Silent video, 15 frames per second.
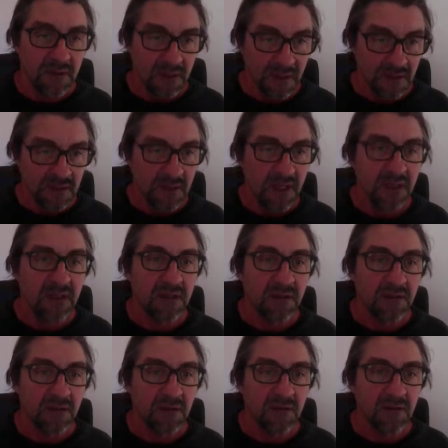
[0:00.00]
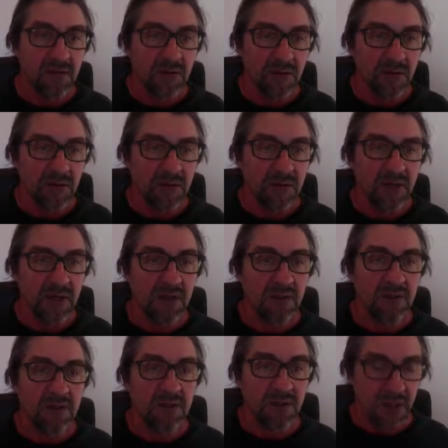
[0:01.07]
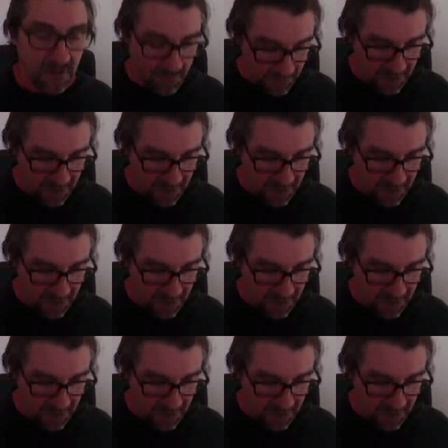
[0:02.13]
It's like, how when